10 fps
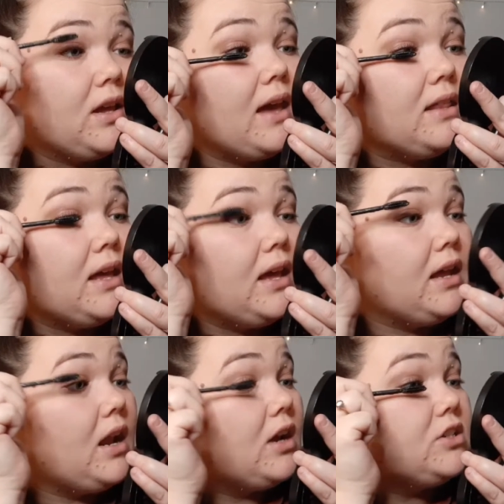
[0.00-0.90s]
And
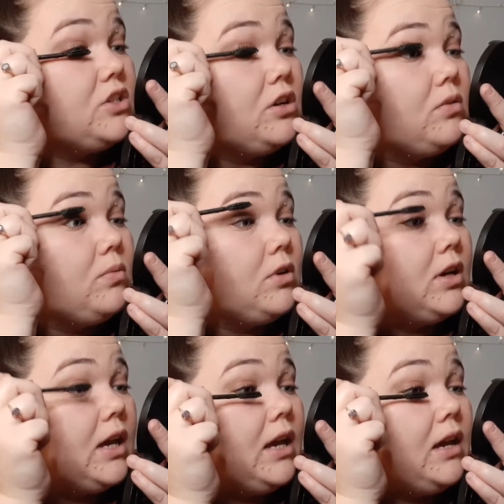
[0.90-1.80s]
then I started
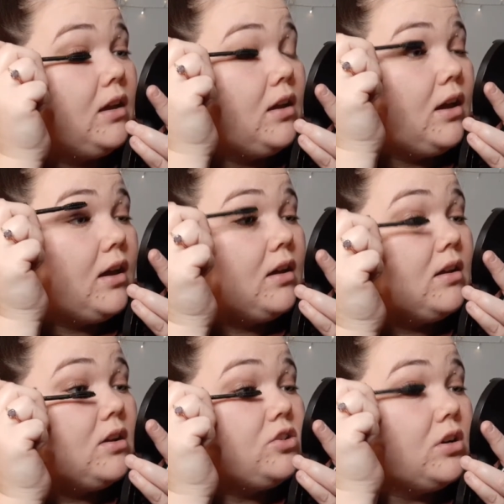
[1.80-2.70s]
working at
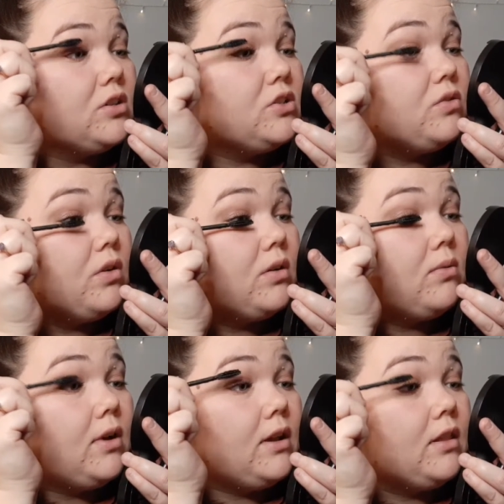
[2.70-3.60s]
a
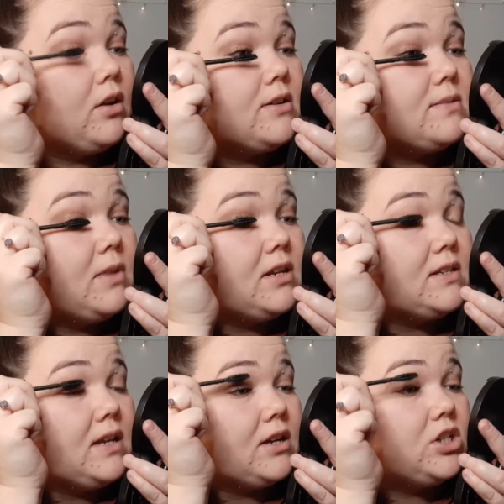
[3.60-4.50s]
drugstore in the cosmetic
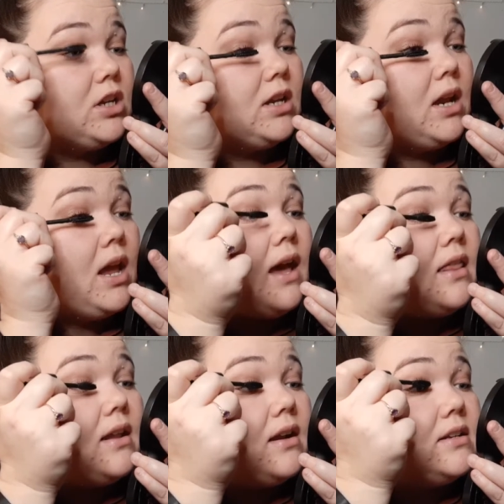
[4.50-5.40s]
section,
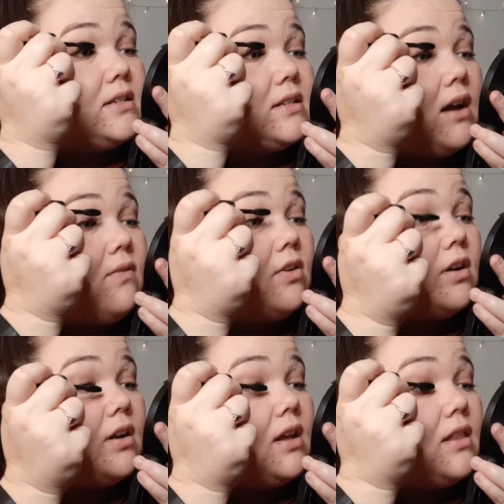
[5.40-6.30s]
and then I
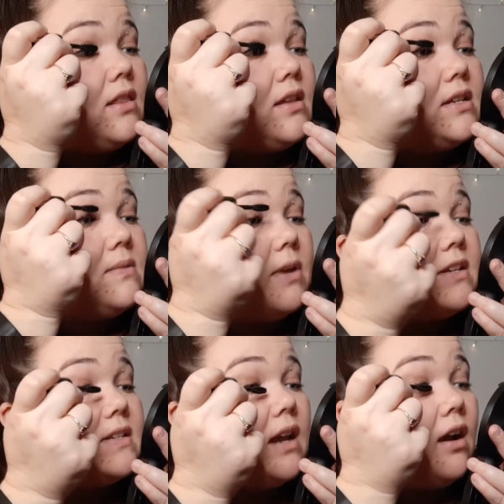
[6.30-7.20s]
discovered this
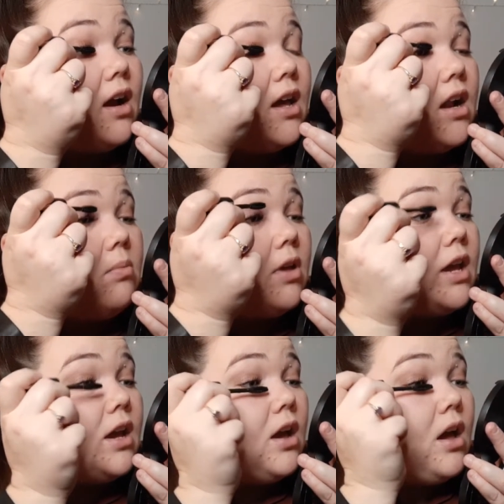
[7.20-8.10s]
mascara, and I'm like,